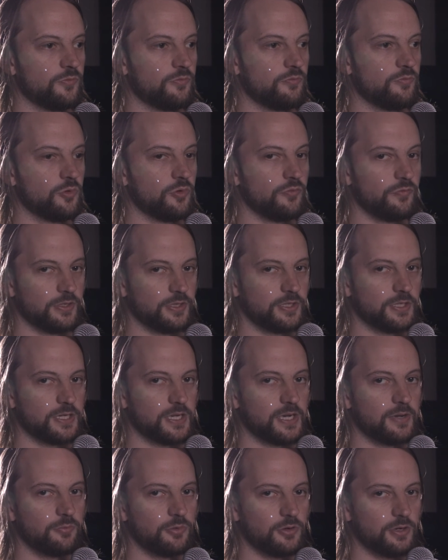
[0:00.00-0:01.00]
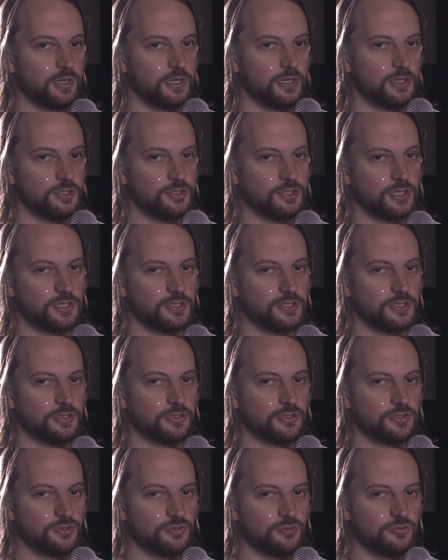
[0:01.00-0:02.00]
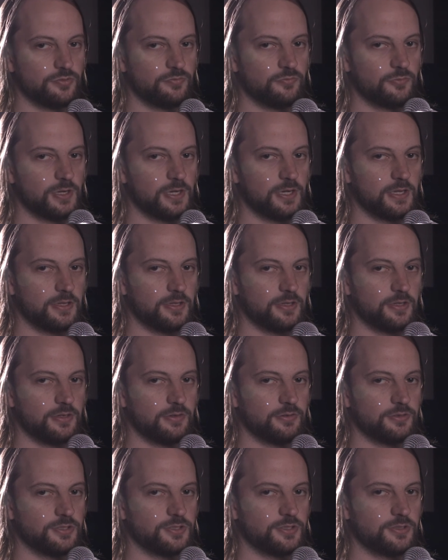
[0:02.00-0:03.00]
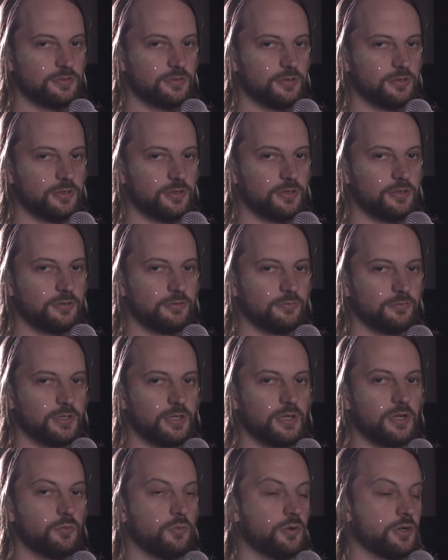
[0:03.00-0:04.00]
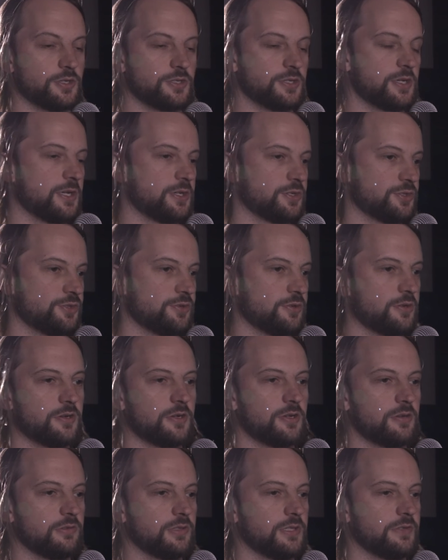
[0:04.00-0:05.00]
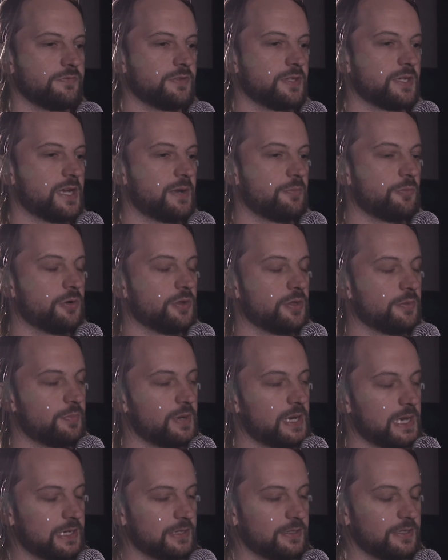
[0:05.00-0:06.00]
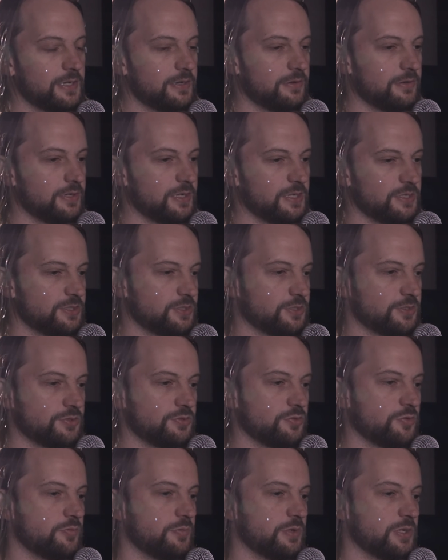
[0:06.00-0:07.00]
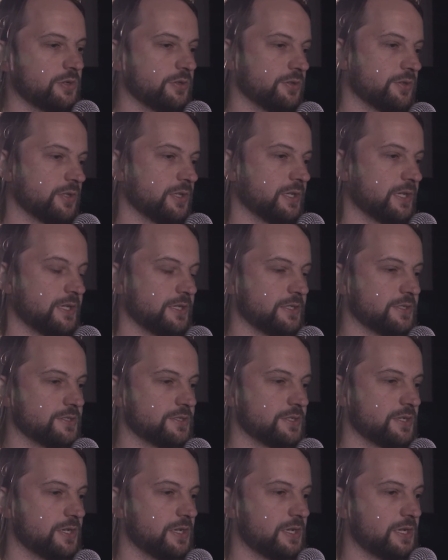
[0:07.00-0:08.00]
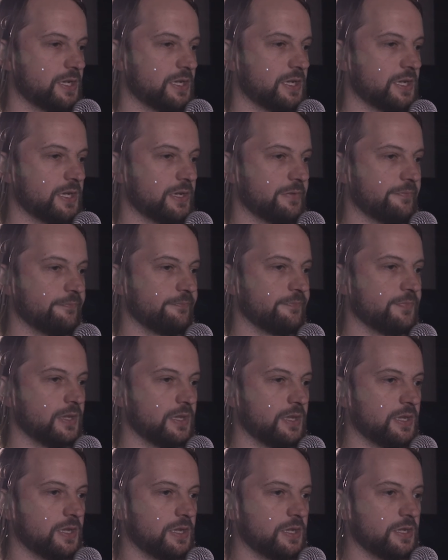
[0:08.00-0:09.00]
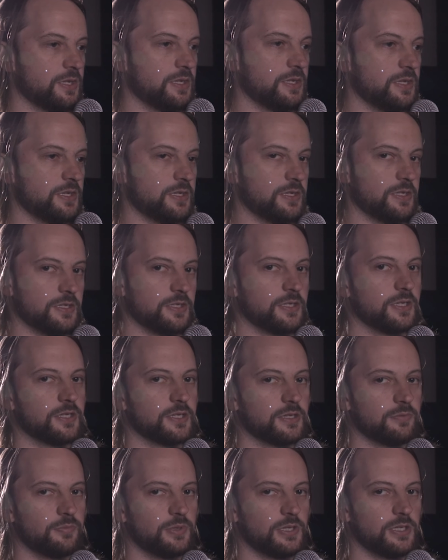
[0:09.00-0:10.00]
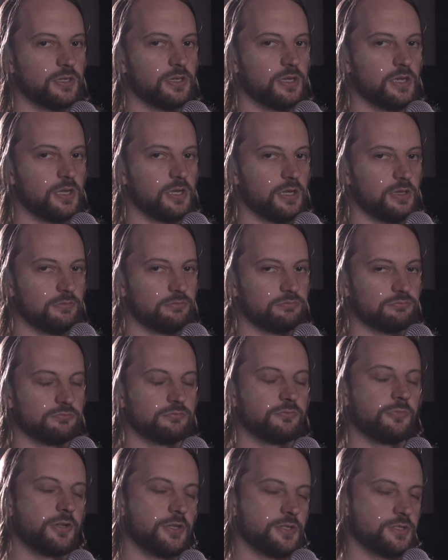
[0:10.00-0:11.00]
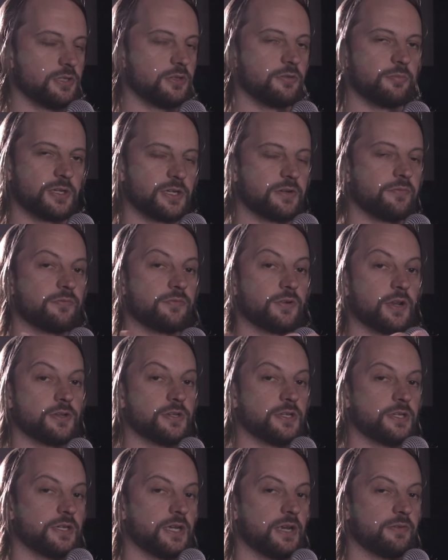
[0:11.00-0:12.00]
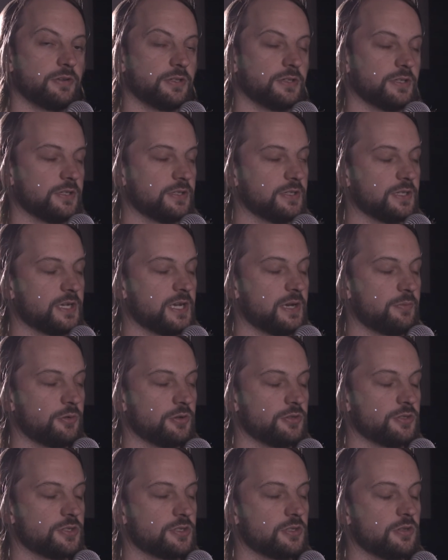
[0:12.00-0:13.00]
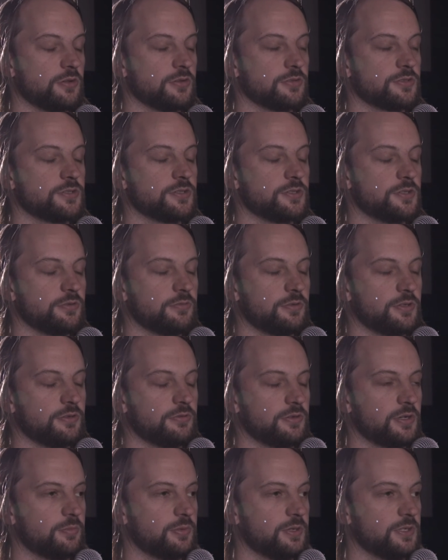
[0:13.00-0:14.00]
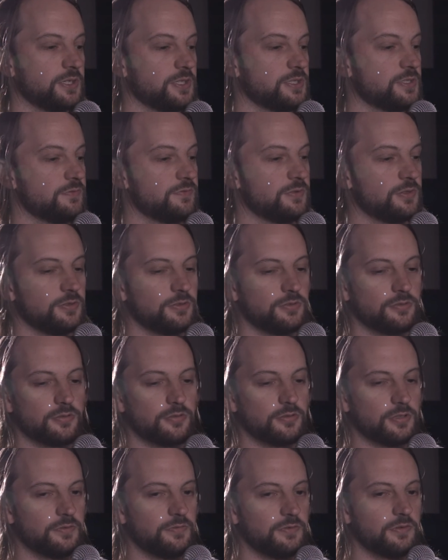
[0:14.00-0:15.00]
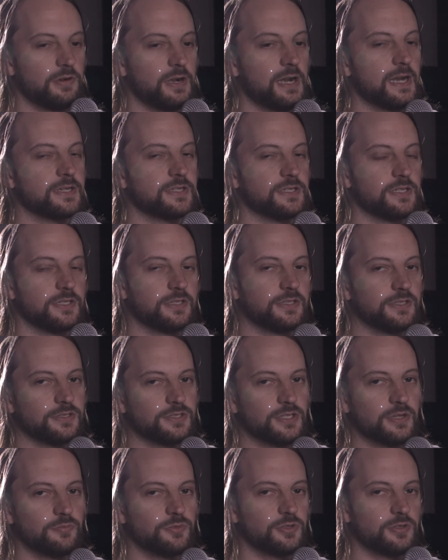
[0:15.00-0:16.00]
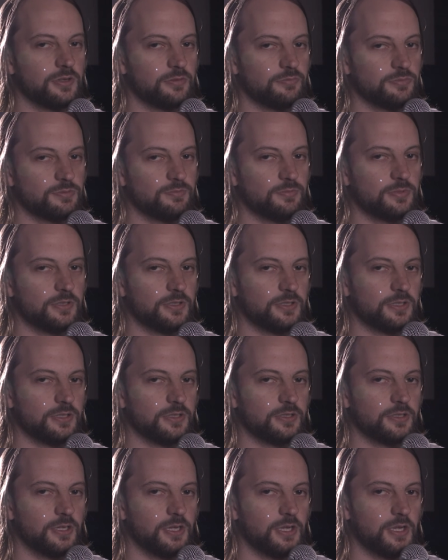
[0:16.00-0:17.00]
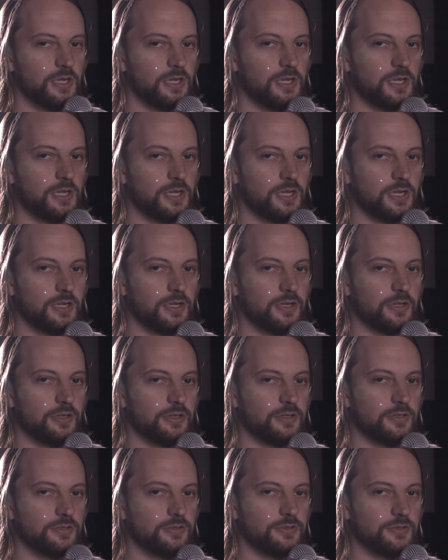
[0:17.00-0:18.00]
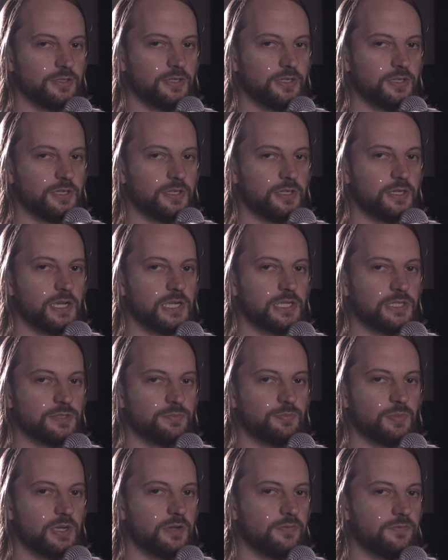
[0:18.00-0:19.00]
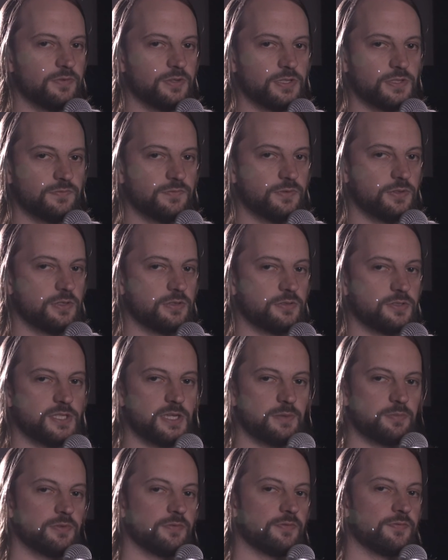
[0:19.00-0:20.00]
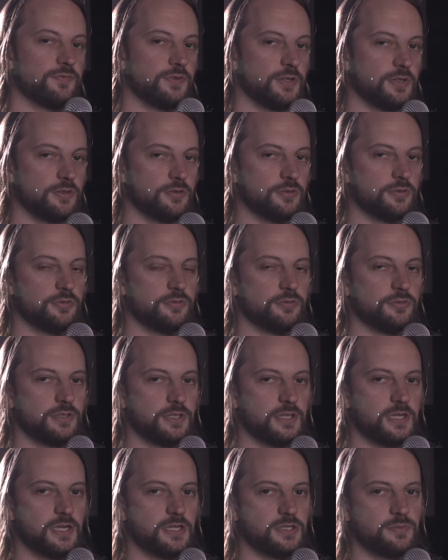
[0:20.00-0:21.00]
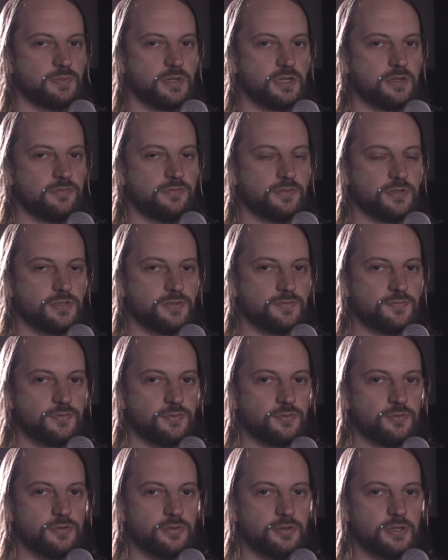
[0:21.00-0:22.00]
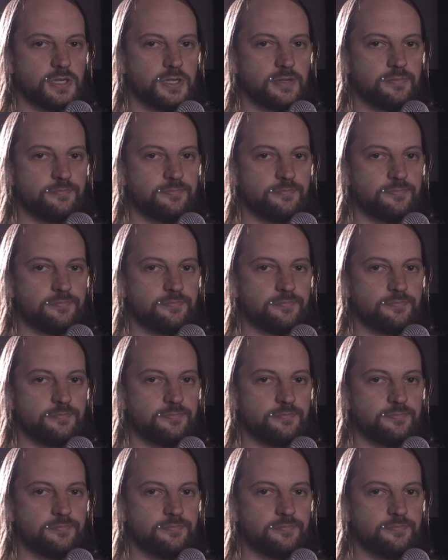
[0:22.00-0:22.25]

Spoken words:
moving the camera and adjusting the zoom rather than just, I want a tighter shot, I'll leave the camera at the back there and then just zoom in on the lens. It can be, it is a little bit confronting having the camera this close to you when you are being interviewed or if you're acting sometimes, but it has benefits for depth of field, it has benefits for